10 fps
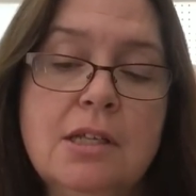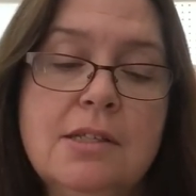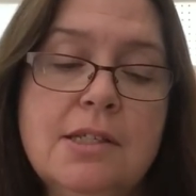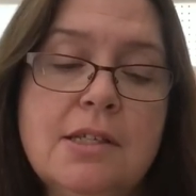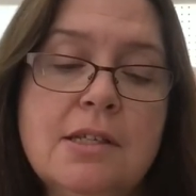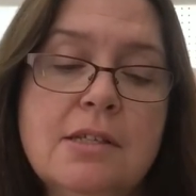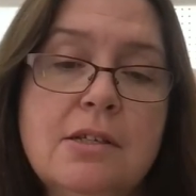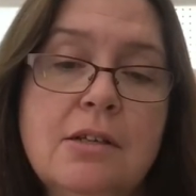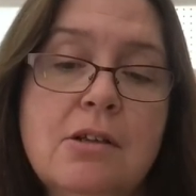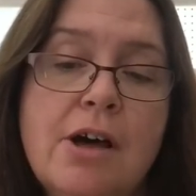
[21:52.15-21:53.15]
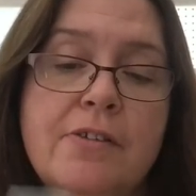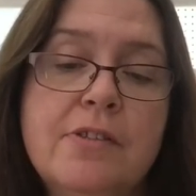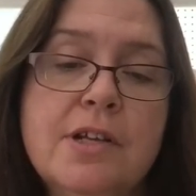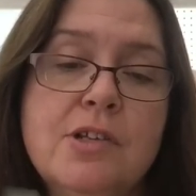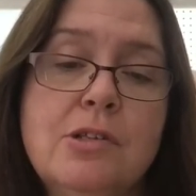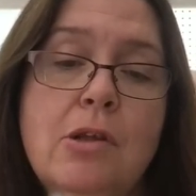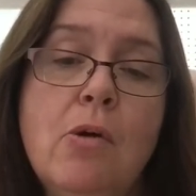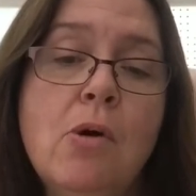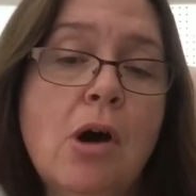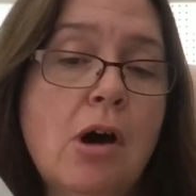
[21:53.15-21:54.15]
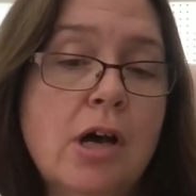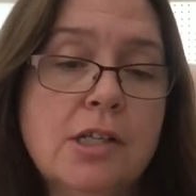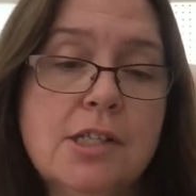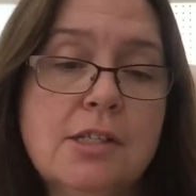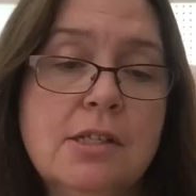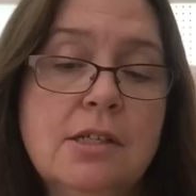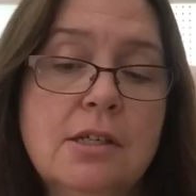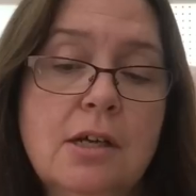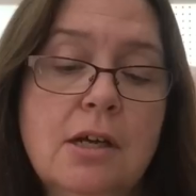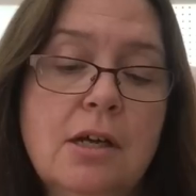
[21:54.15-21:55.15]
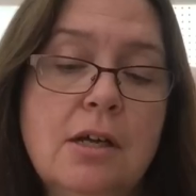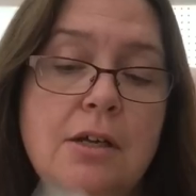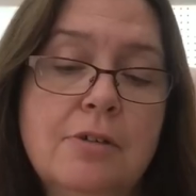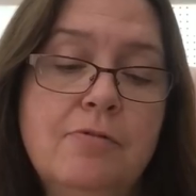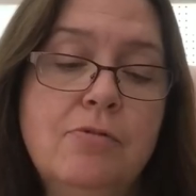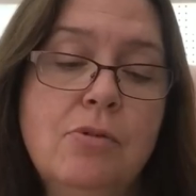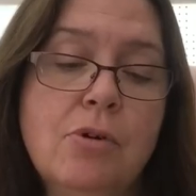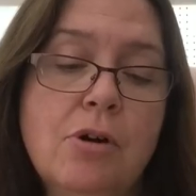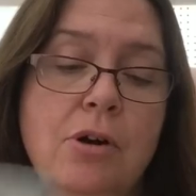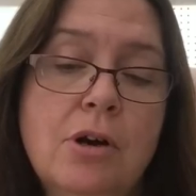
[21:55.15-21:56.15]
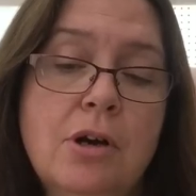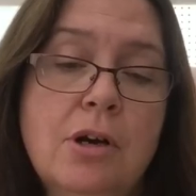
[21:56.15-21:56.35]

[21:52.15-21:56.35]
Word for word: did a lot of things low cost uh, for